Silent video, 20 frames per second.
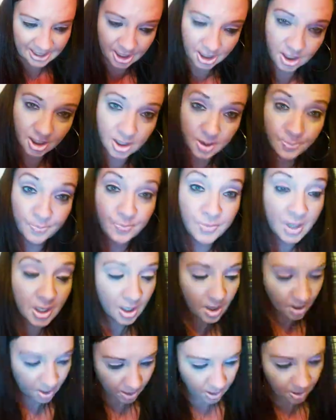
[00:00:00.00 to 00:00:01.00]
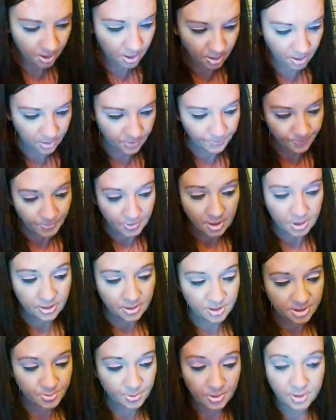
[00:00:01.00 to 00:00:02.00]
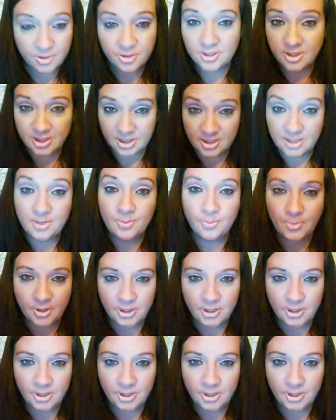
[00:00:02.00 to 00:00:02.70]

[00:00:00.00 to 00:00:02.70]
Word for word: here uh-huh this person's in